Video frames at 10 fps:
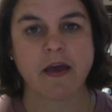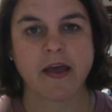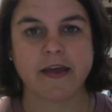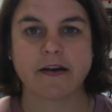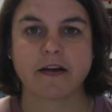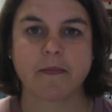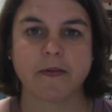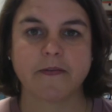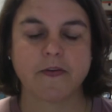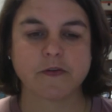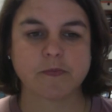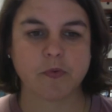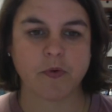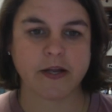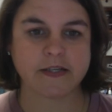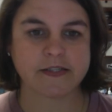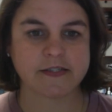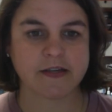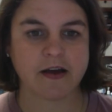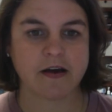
hit a couple of those points